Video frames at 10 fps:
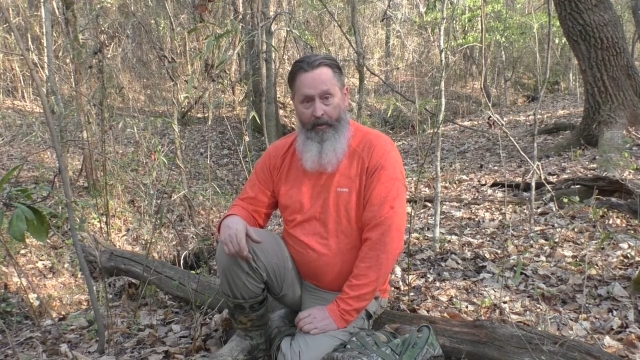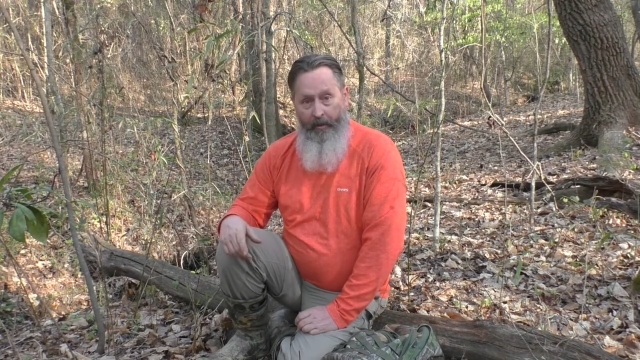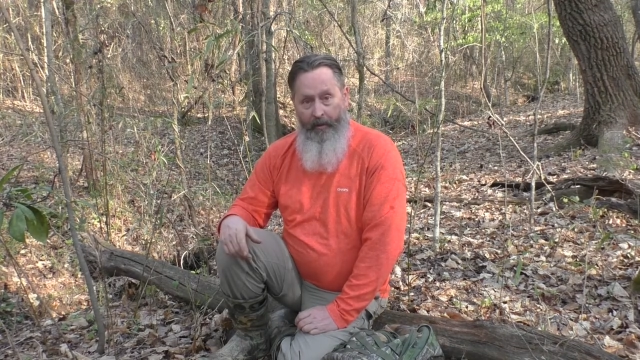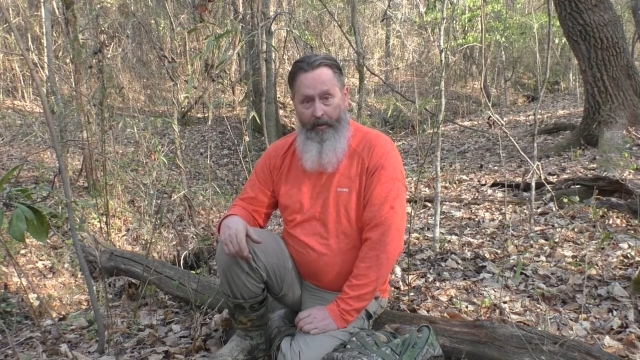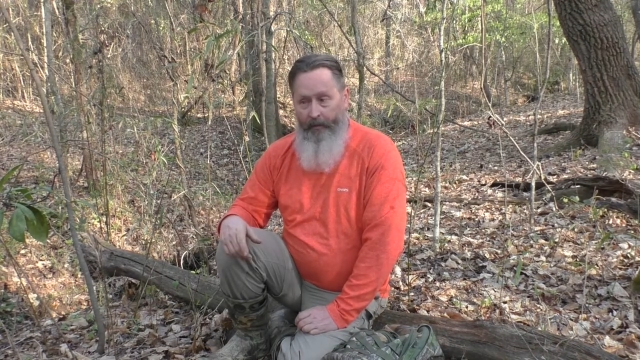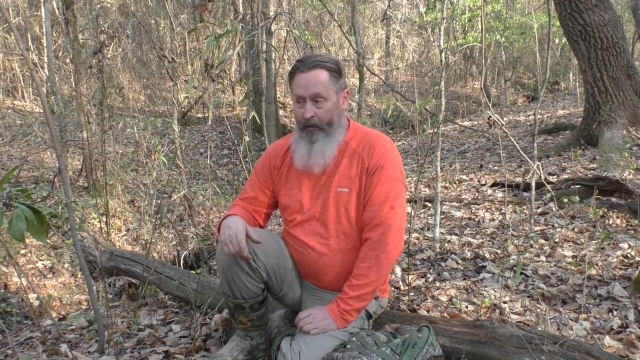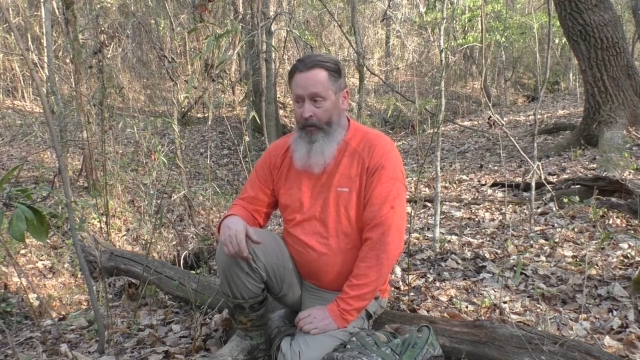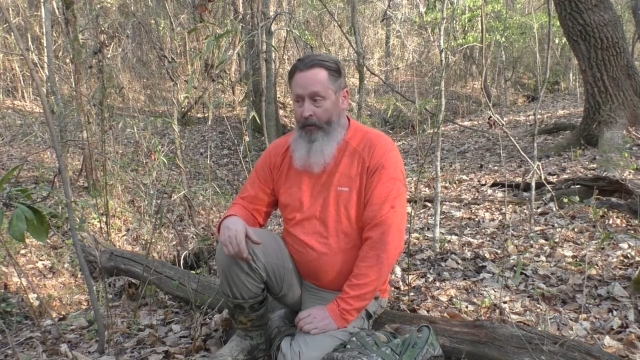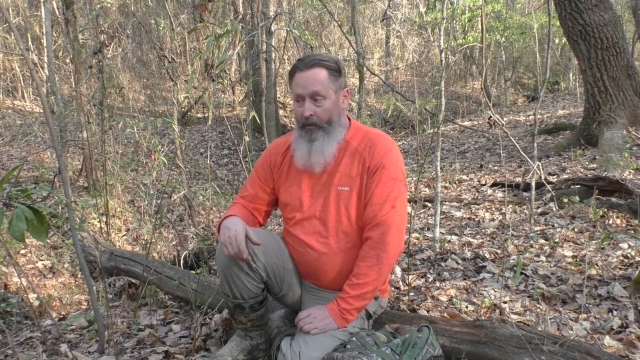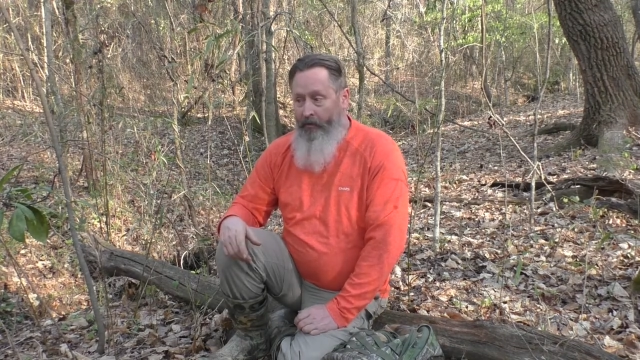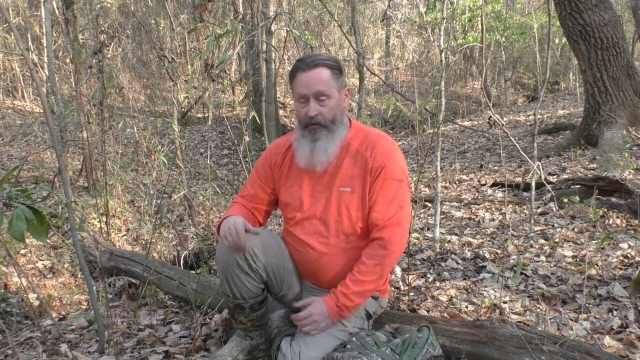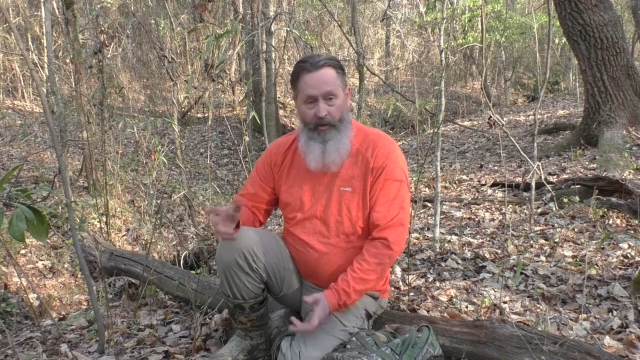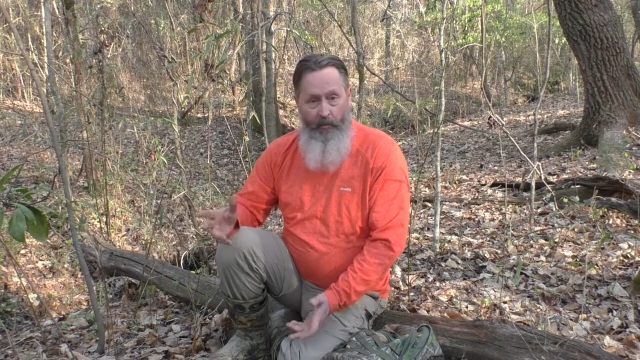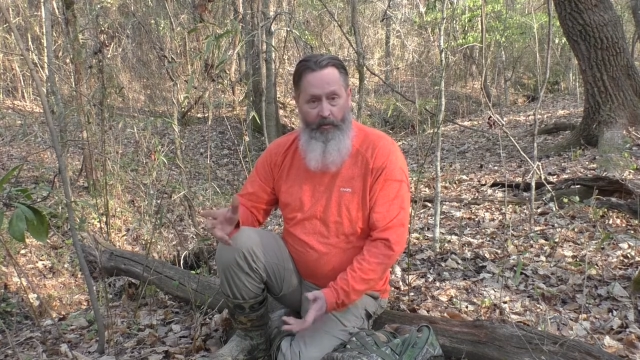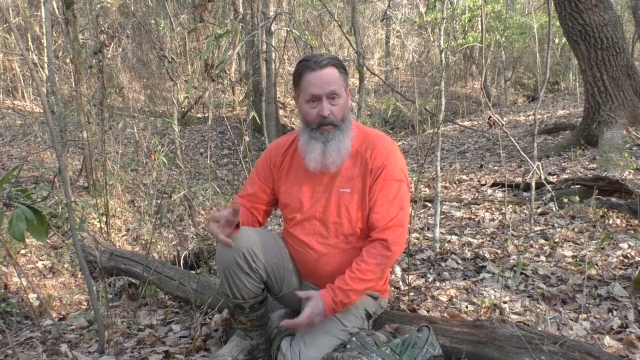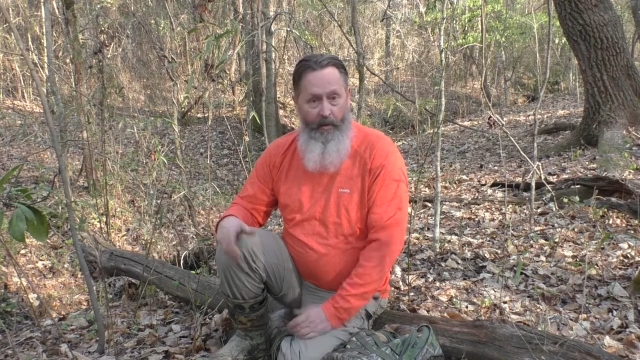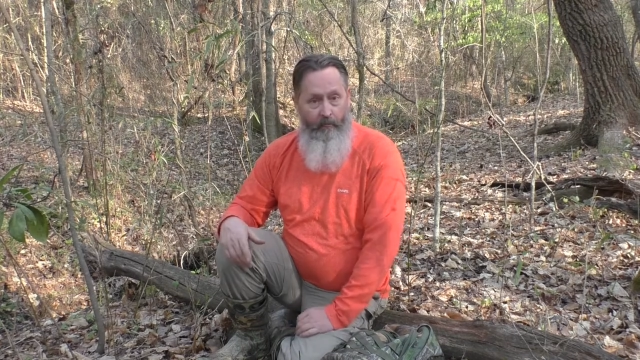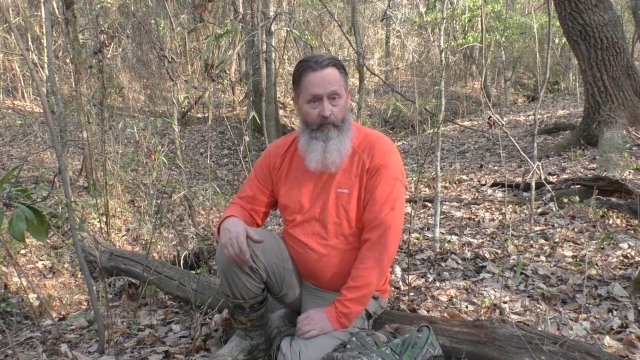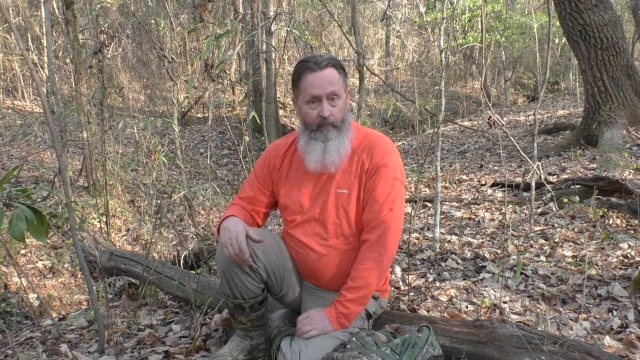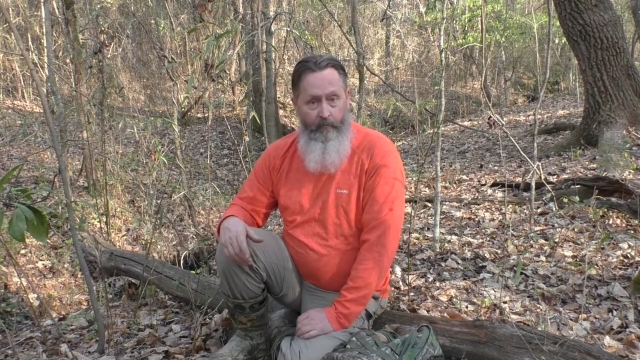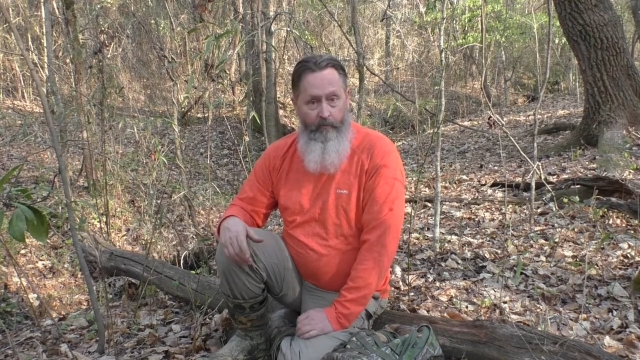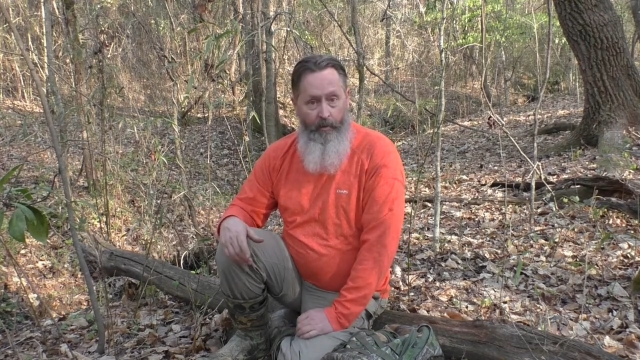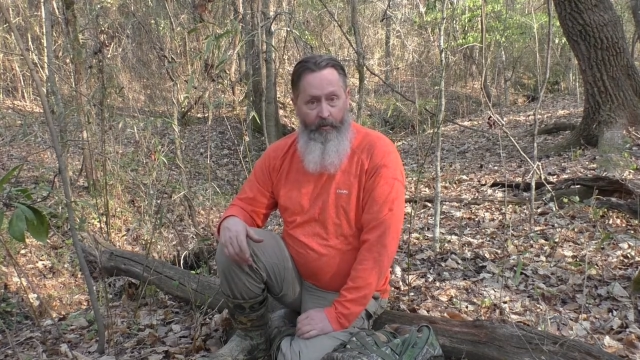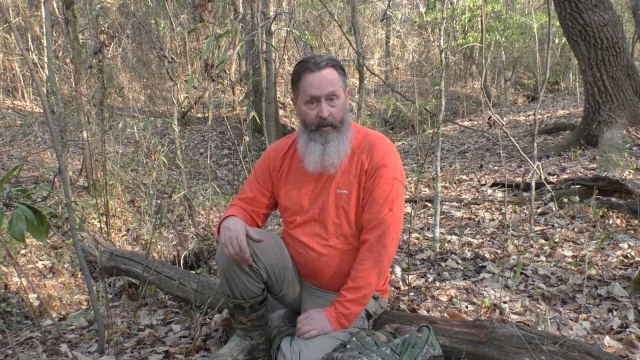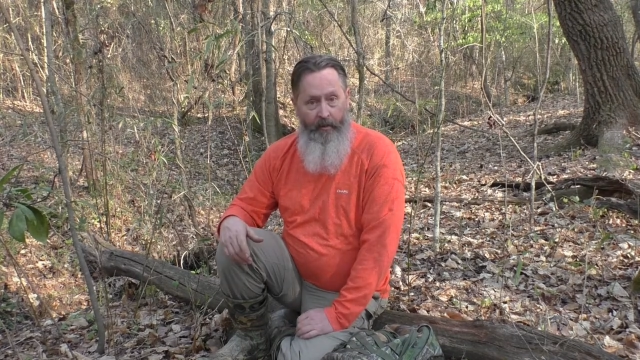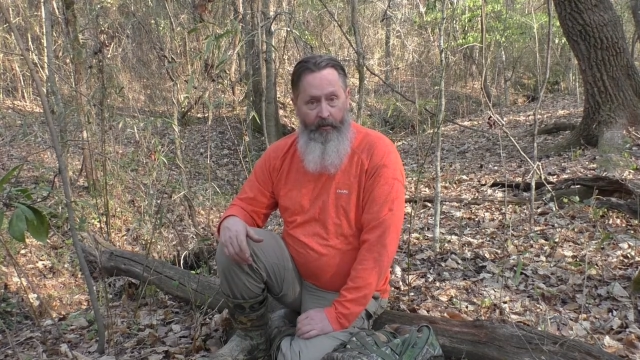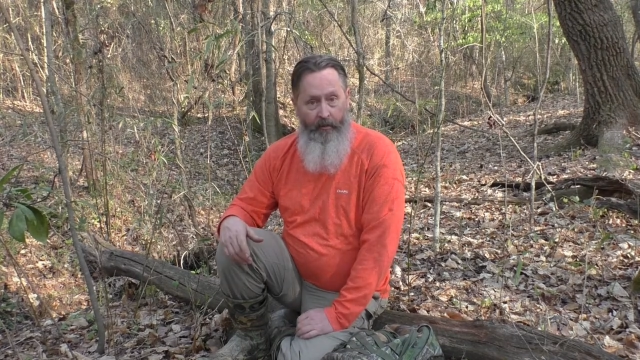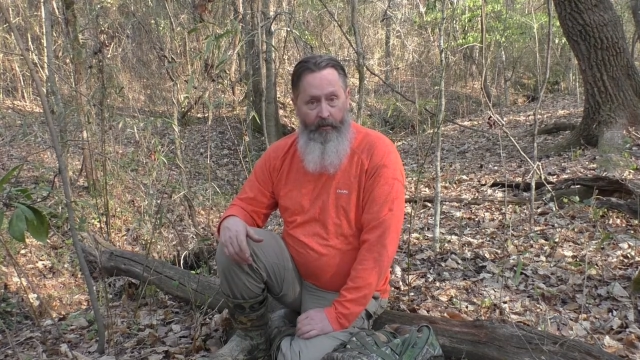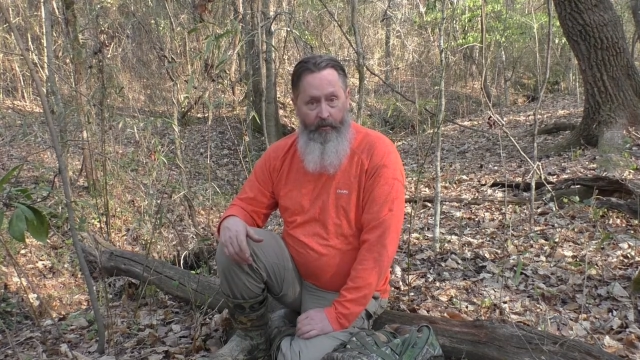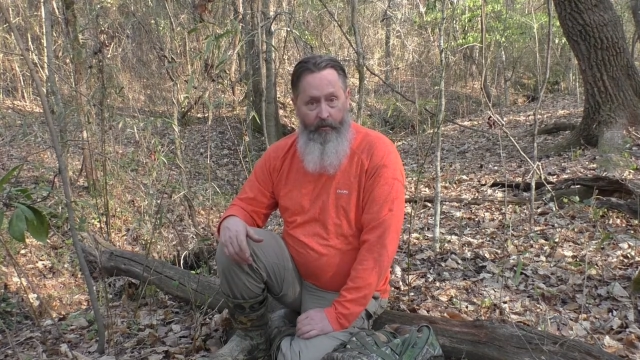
and see what that does.